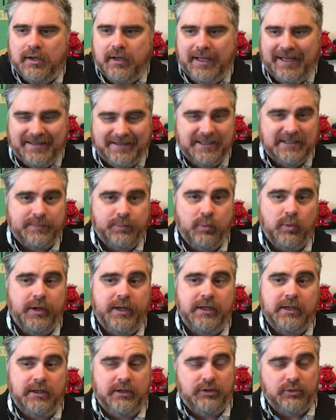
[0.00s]
At this
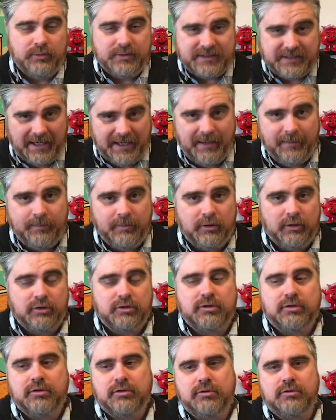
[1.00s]
point, you set up
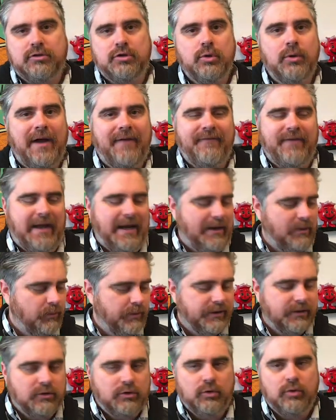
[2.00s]
2FA
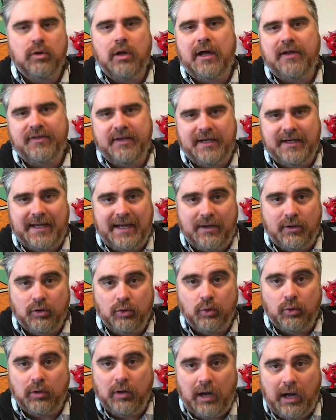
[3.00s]
with Google
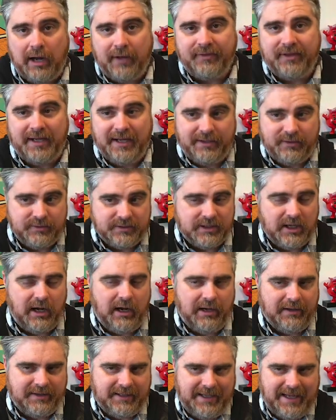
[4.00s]
Authenticator or Authy. I use the
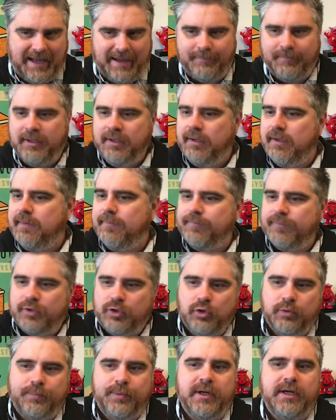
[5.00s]
Authy app.
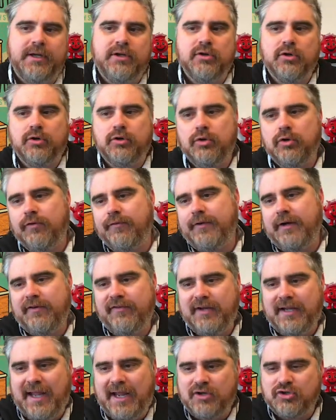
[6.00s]
You would put in your Google
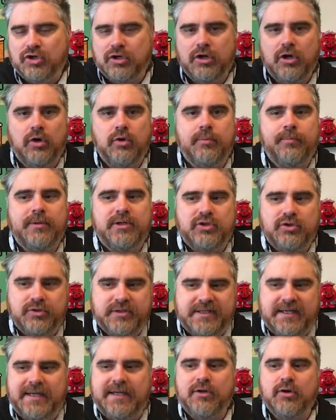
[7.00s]
verification code, but as you
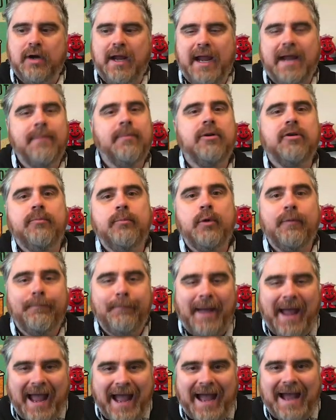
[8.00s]
see, you're able to move
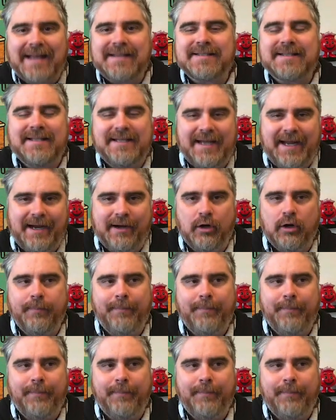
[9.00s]
past the error,